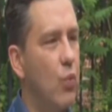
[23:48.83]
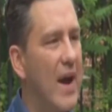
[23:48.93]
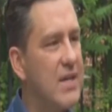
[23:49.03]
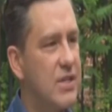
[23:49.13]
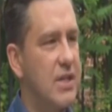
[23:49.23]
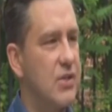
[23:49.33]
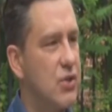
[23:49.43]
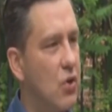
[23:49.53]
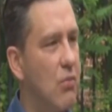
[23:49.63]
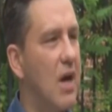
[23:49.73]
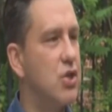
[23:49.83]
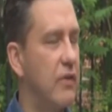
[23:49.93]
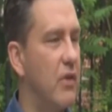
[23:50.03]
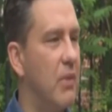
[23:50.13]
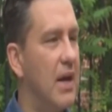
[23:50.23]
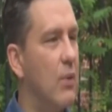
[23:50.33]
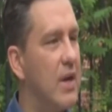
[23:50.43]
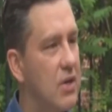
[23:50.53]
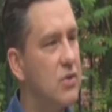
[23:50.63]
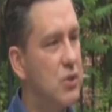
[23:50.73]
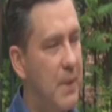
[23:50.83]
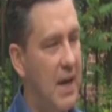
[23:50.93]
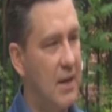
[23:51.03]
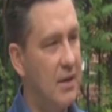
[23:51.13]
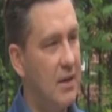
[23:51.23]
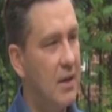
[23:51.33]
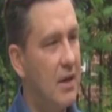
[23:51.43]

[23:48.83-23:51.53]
wasted so much of the money we do spend,